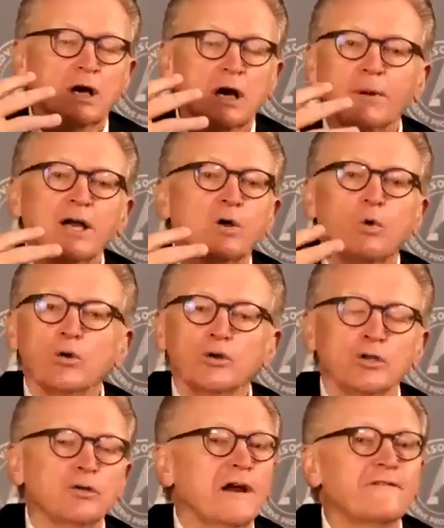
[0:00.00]
Tom, I
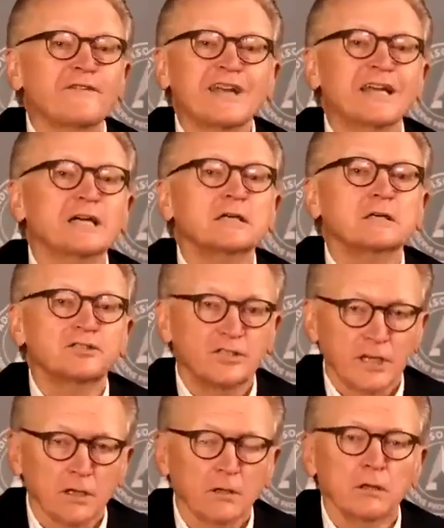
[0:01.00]
quote you every
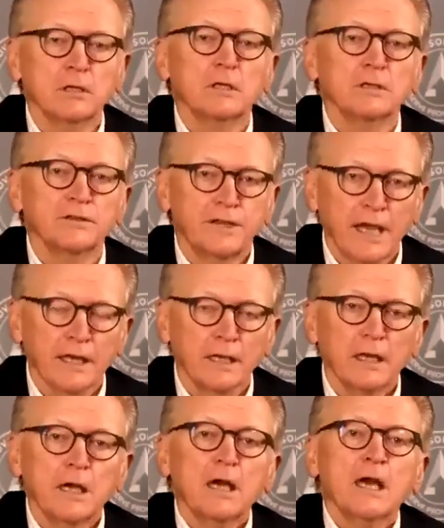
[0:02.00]
single
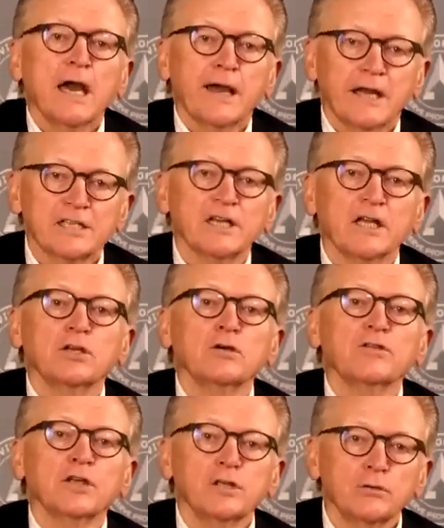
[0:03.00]
day. And I send
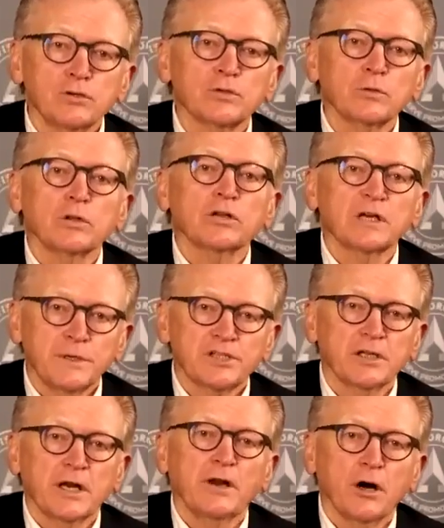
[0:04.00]
you the usual
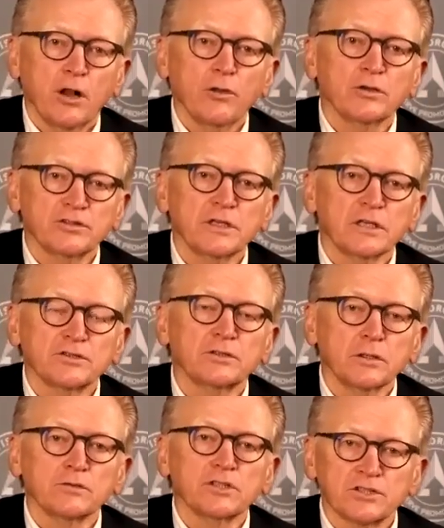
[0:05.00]
commission on all those
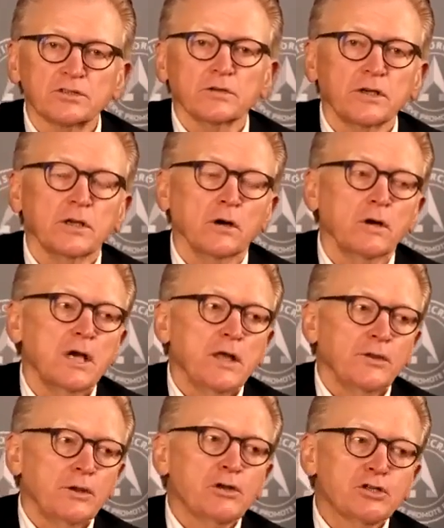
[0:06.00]
deals too, just so you know.
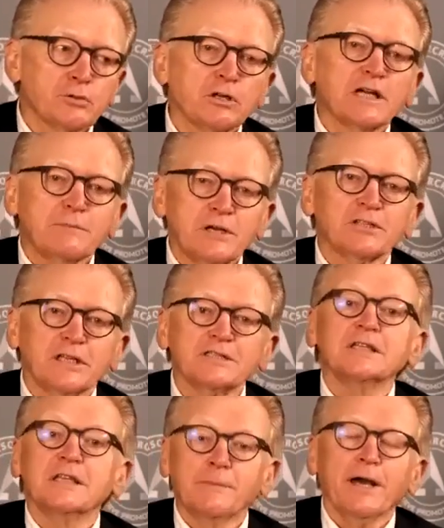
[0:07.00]
The usual commission
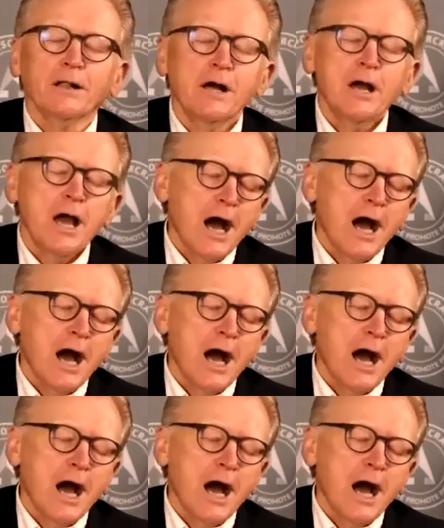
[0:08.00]
is in the mail.